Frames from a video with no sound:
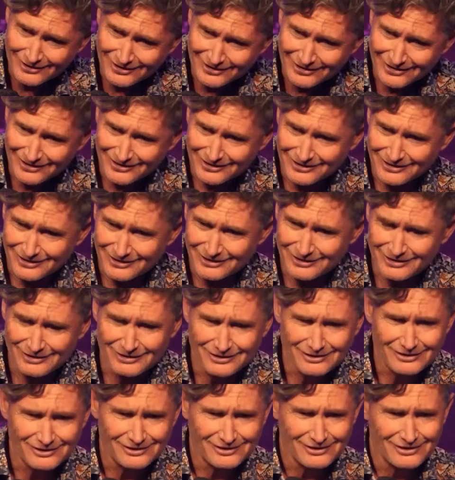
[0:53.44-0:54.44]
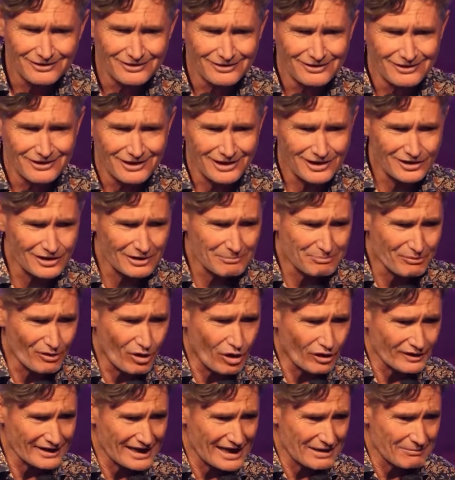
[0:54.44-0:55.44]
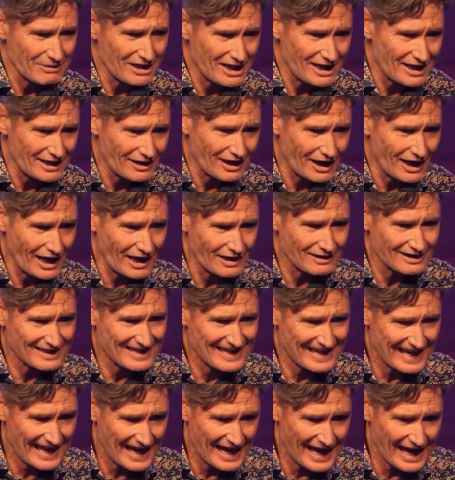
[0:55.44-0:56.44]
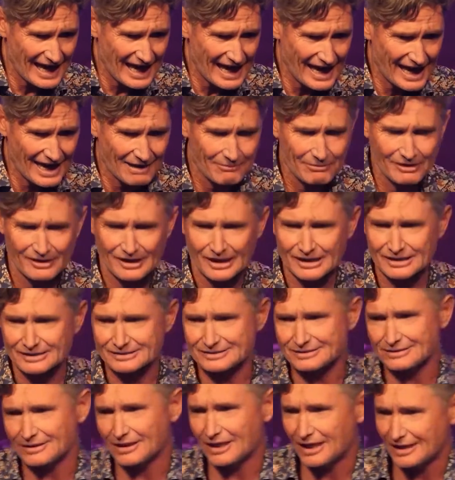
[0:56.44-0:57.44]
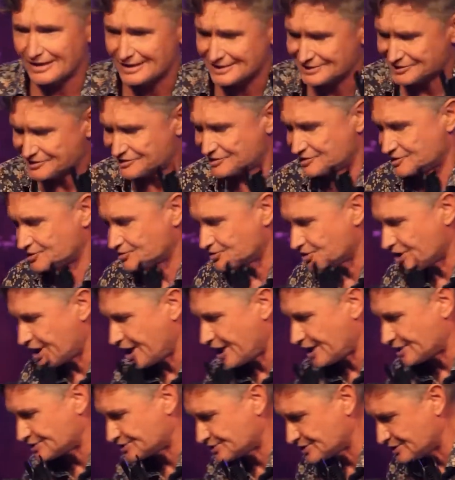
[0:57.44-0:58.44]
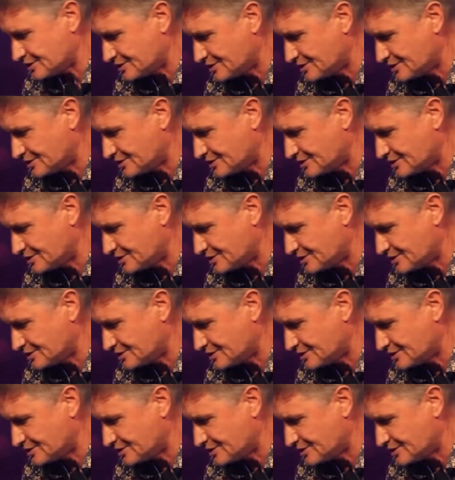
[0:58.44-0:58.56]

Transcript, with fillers: I could have brought them in. I don't care. But they just, the stress,